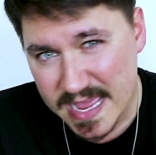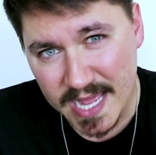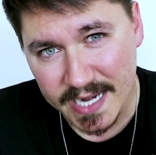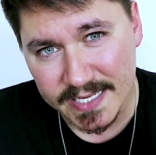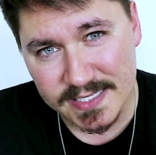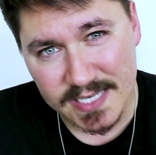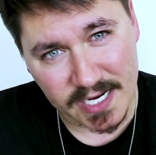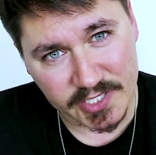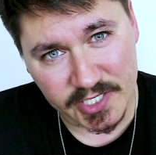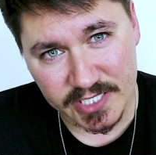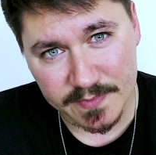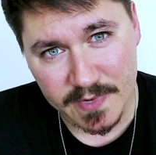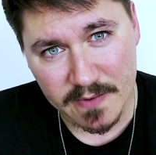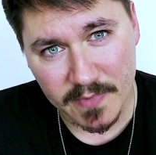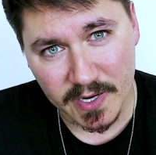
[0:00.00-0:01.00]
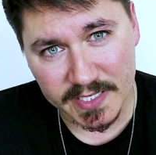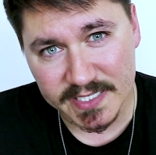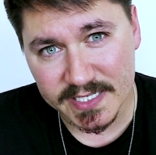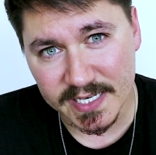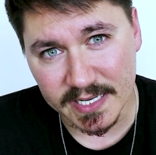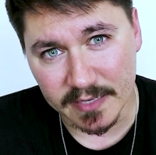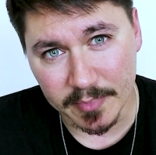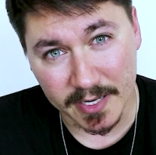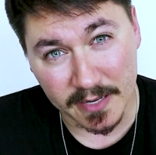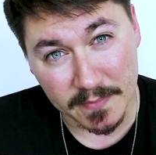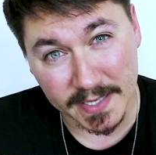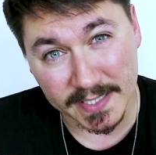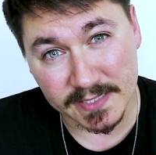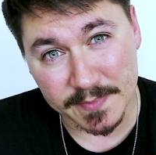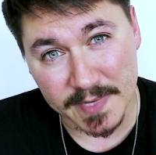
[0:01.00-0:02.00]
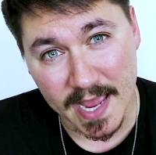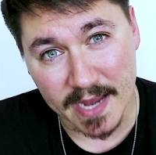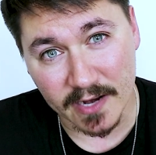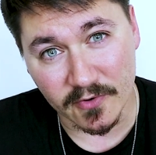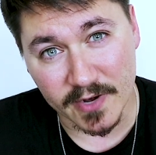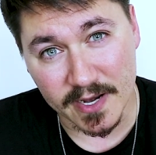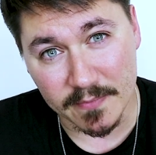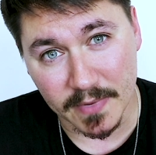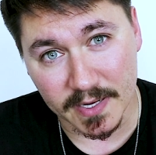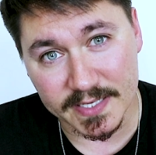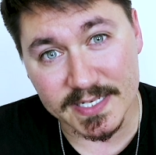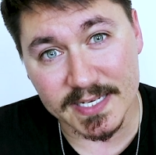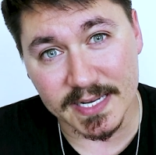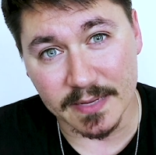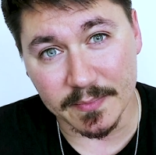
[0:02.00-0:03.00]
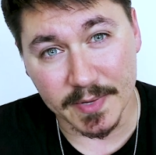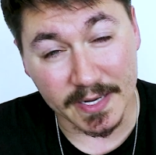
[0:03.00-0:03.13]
and it touches me in my sleep, and it makes me angry in my sleep.